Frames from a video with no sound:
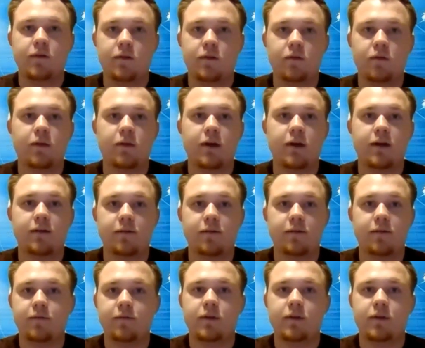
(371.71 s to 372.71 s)
So a lot
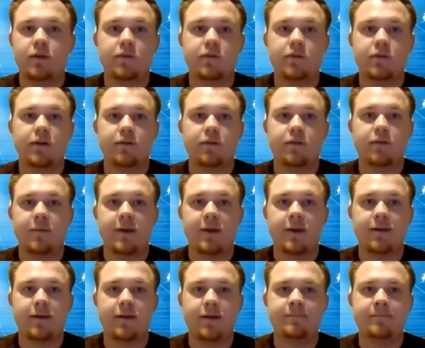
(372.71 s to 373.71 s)
of good stuff from
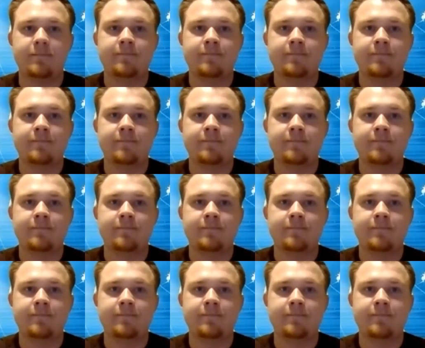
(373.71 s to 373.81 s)
that.